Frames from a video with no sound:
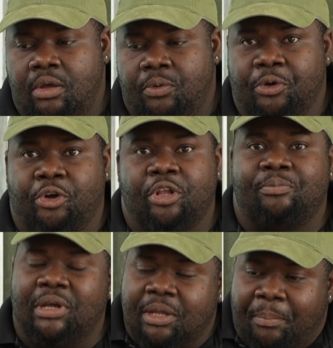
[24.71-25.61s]
We were going to
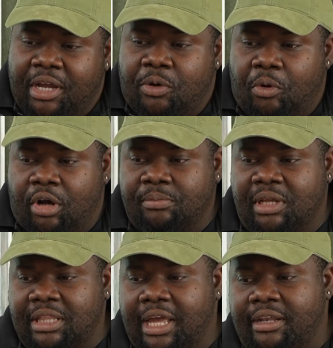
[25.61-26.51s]
build a bigger one,
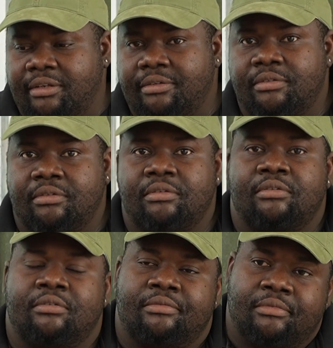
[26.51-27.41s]
but then
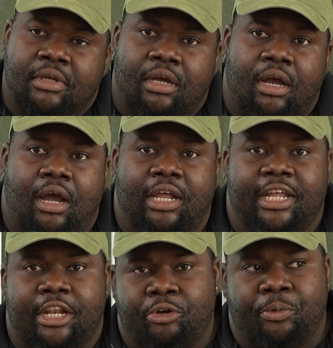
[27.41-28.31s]
like the
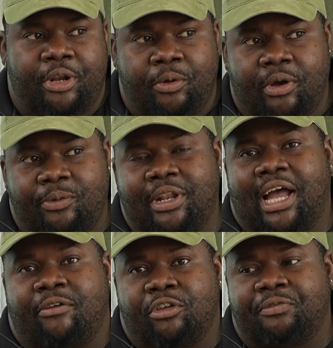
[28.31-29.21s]
other group, we didn't
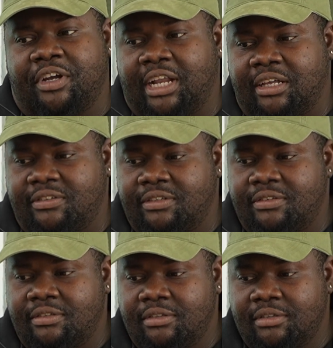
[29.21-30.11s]
have those
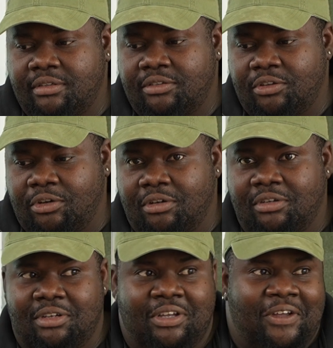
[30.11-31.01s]
finances, so
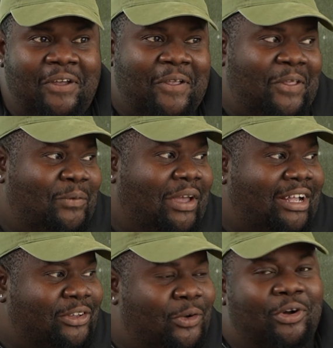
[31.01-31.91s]
we had
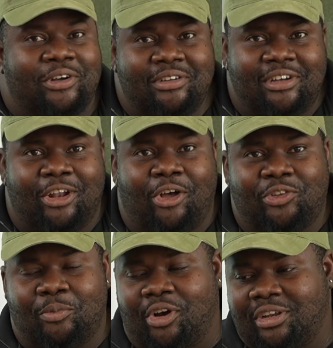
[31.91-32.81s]
to go a lot
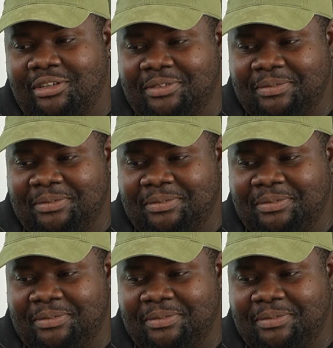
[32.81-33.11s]
smaller.